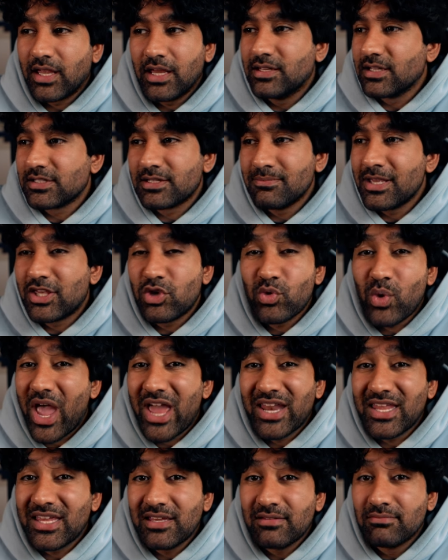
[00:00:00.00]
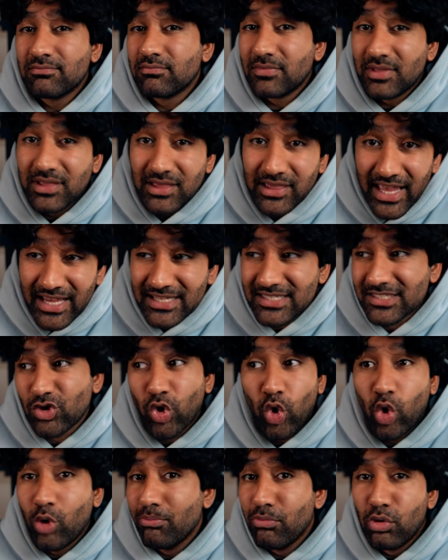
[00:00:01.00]
It doesn't make you any less
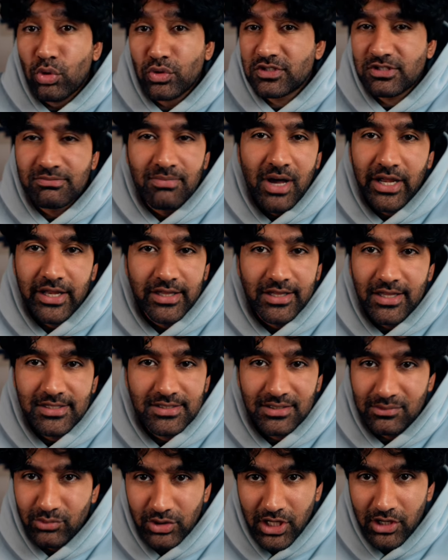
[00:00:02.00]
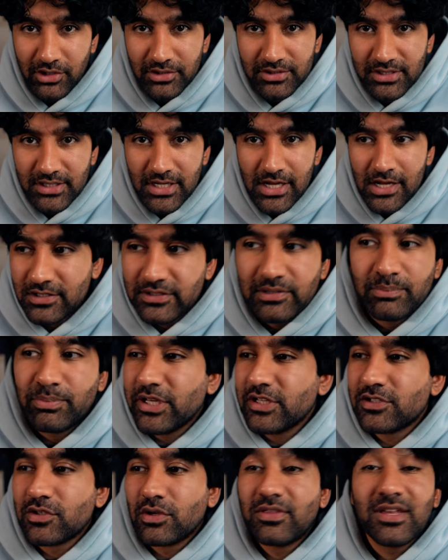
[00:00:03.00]
or more smarter than someone else. So
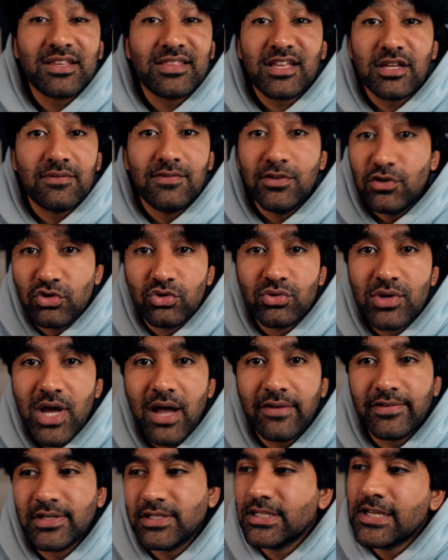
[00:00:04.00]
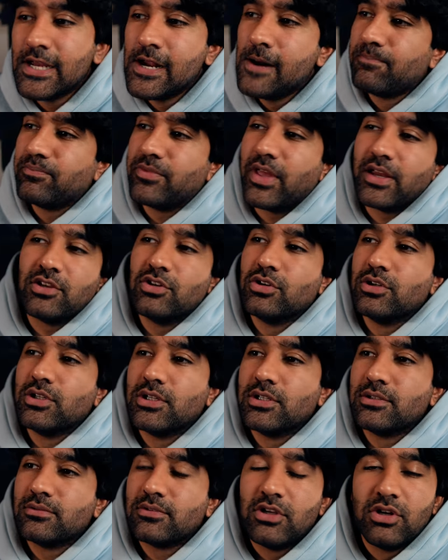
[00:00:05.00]
please don't think that if you do have it, that
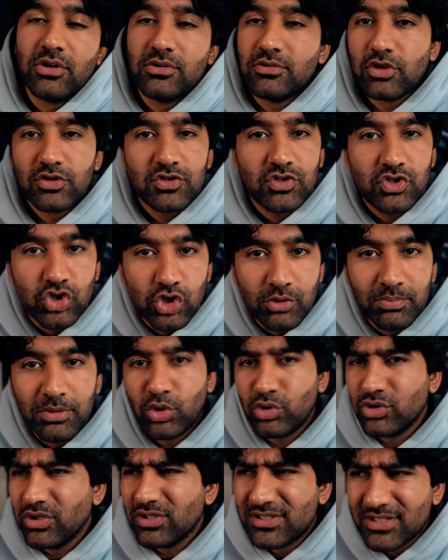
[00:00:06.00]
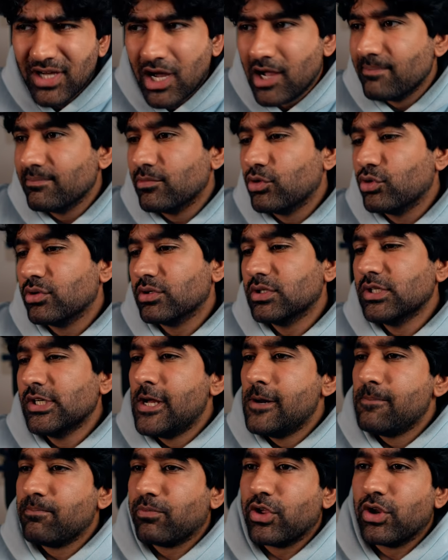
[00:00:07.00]
you're stupid or you're dumb or,
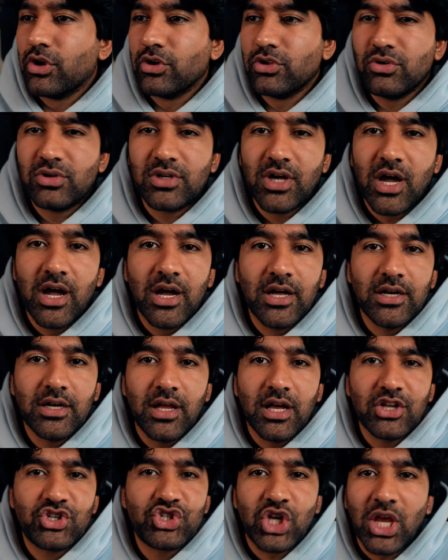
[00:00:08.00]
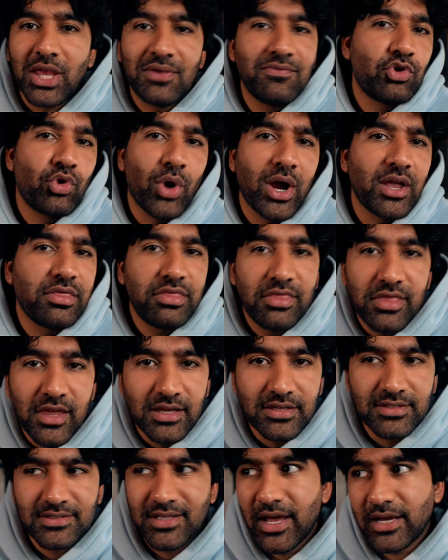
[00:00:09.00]
you know, you can't achieve great
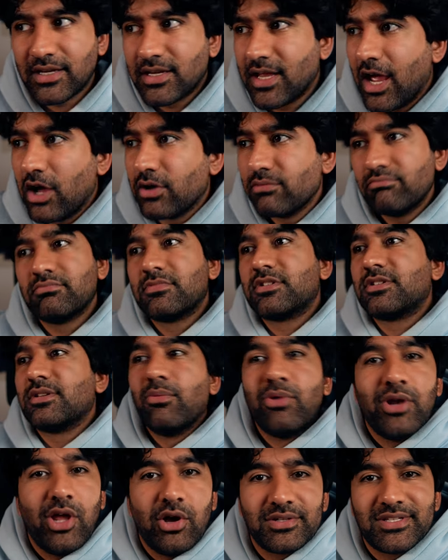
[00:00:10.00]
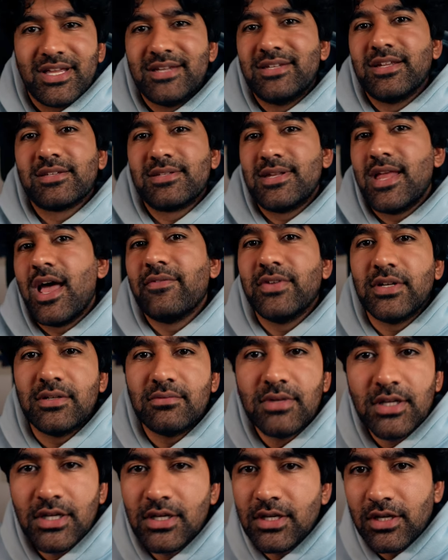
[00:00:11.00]
things like how someone else that doesn't have it,
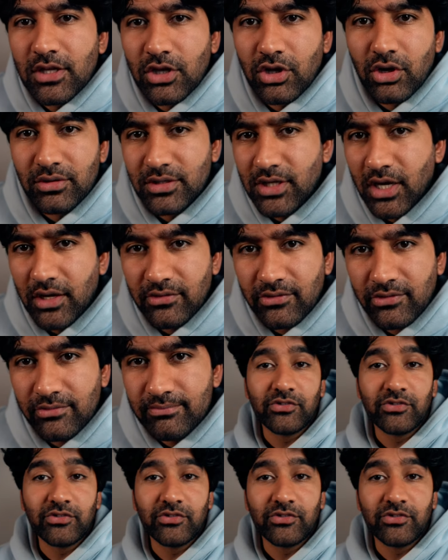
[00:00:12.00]
you know, does.